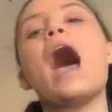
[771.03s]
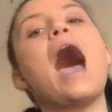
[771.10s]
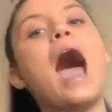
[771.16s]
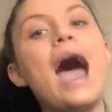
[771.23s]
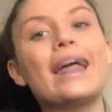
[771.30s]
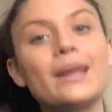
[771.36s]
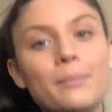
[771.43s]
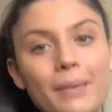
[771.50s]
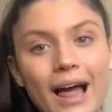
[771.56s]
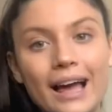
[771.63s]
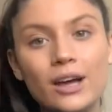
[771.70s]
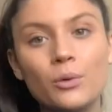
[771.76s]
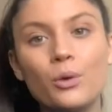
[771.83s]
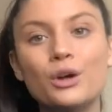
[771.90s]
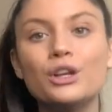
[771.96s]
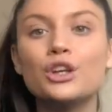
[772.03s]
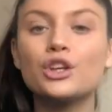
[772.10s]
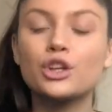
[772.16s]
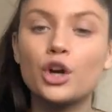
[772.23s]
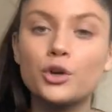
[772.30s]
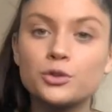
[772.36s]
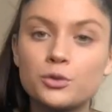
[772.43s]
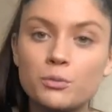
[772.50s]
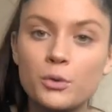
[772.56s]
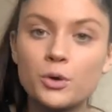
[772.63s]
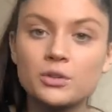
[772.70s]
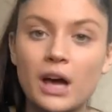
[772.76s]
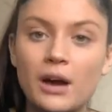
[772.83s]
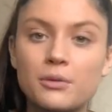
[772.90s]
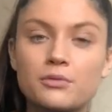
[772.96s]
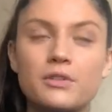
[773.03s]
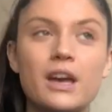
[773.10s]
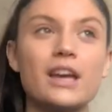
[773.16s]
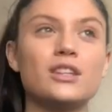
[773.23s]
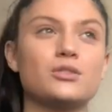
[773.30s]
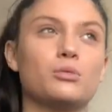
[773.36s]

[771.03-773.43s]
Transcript: And a black one goes with most outfits,